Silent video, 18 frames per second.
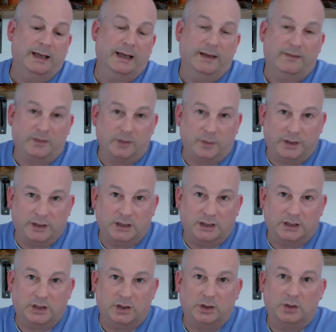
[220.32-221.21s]
F
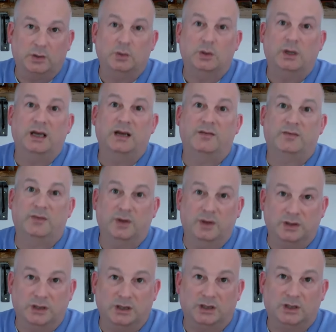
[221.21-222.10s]
twenty-two, F
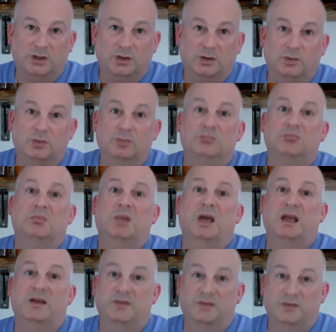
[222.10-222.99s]
thirty-two,
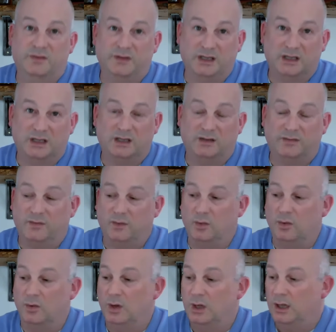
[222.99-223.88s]
F
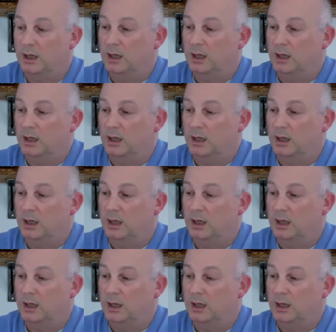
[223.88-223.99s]
sixty-four.